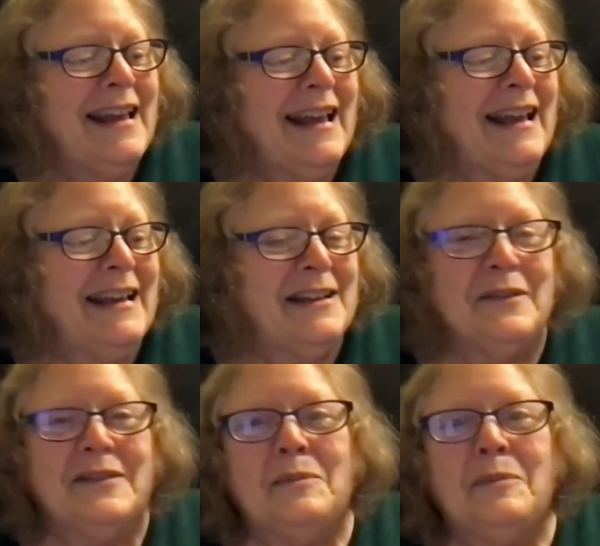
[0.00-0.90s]
and
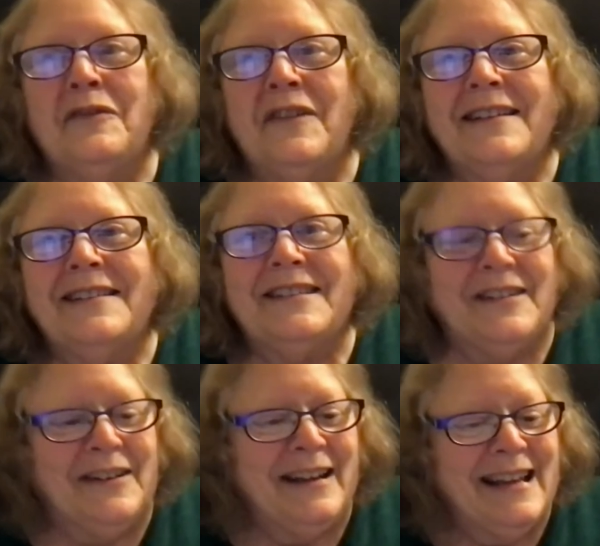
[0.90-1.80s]
was a
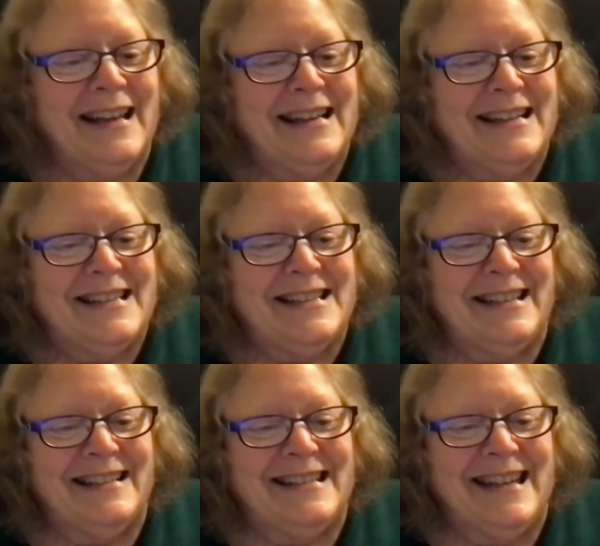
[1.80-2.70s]
professor.
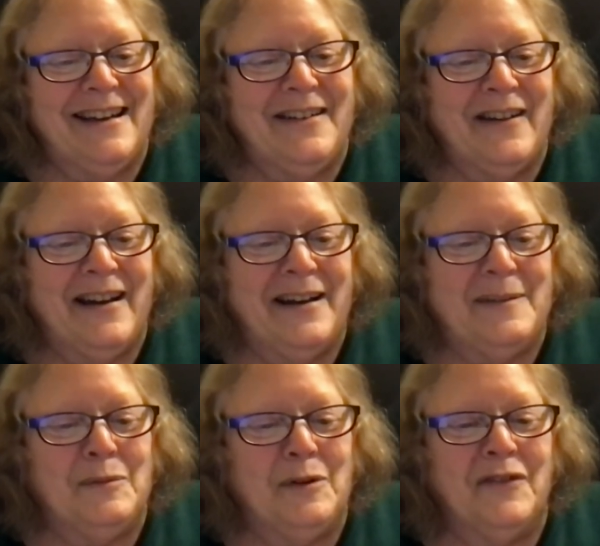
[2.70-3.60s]
She's now a
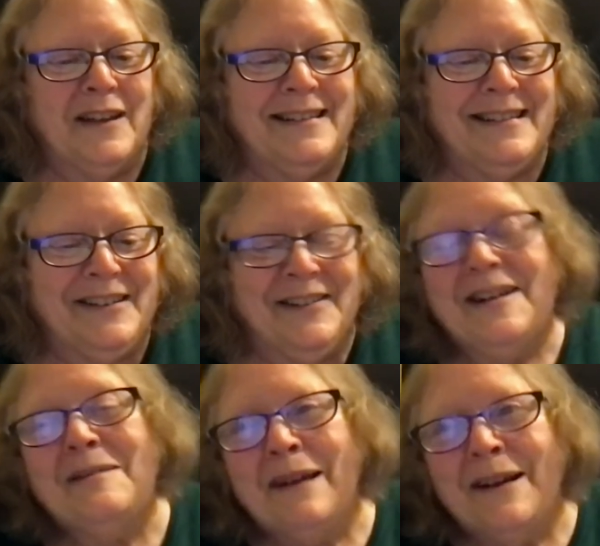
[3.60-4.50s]
professor
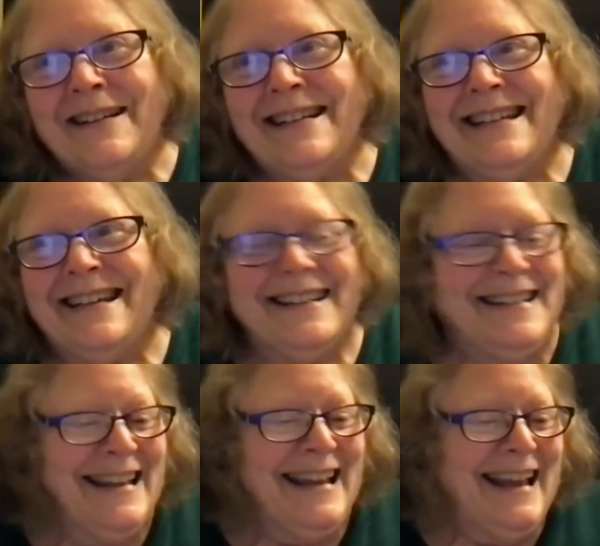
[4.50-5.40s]
emerita,
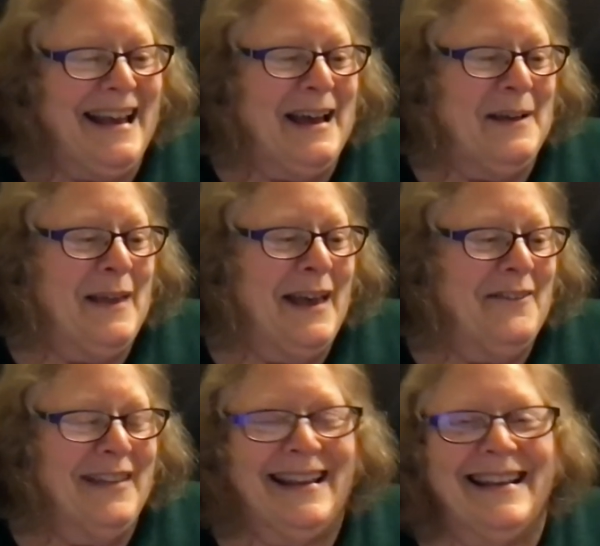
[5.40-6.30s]

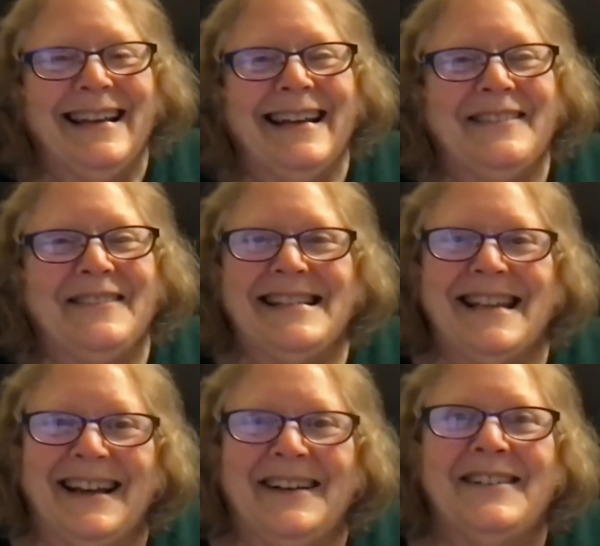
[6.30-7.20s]
having
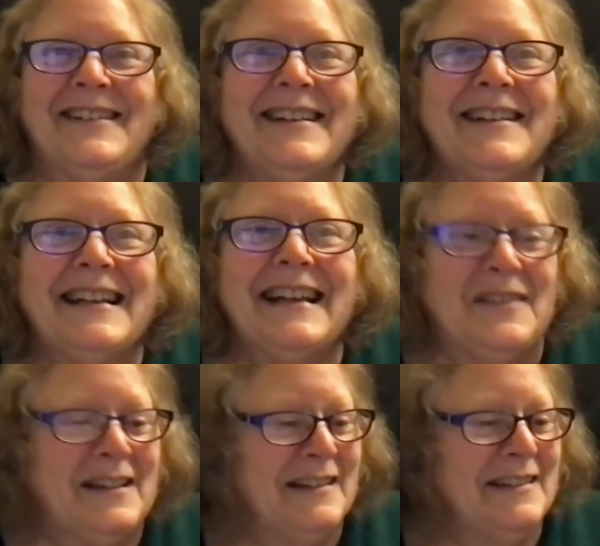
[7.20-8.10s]
retired
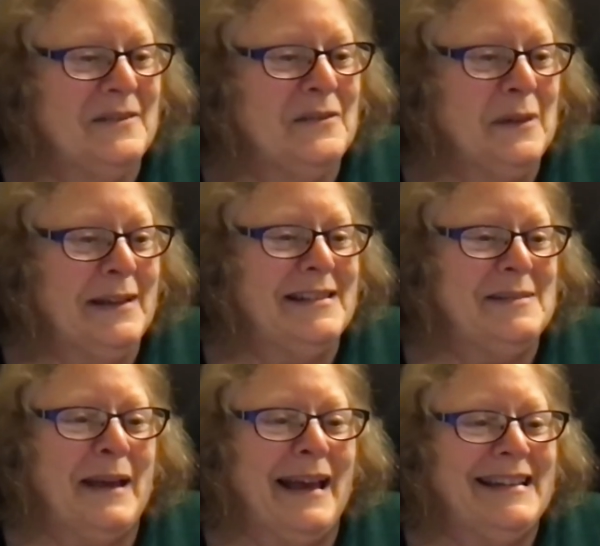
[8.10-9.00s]
in the
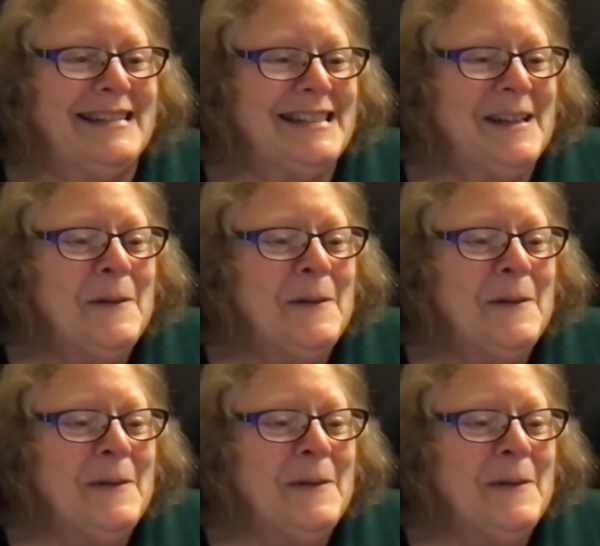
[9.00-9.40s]
recent past.